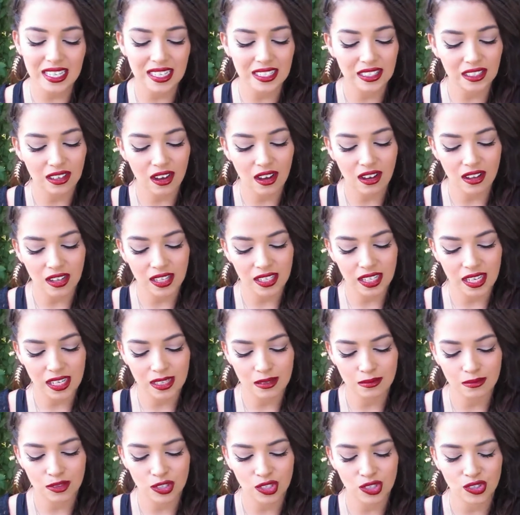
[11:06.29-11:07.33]
It's called
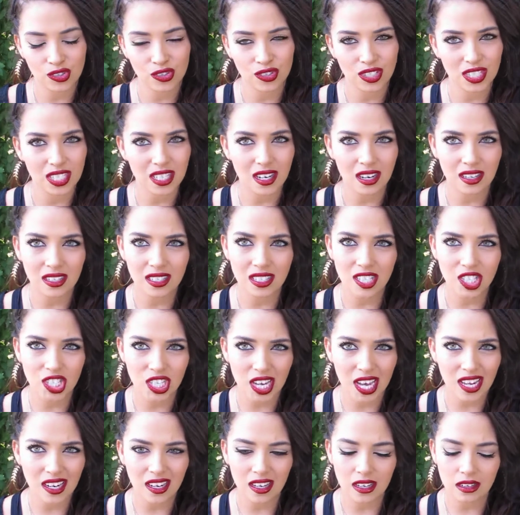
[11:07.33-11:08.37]
Street Art
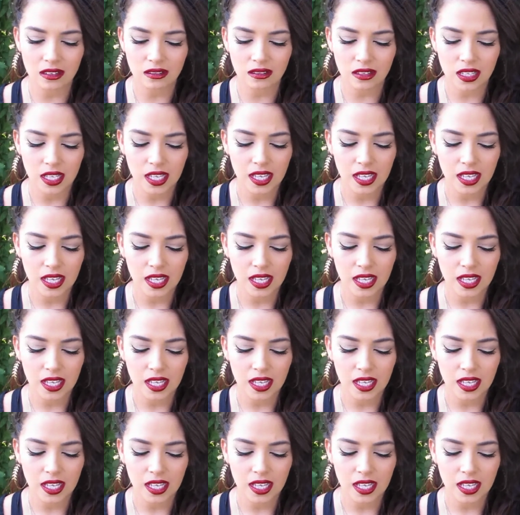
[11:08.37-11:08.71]
Shadow.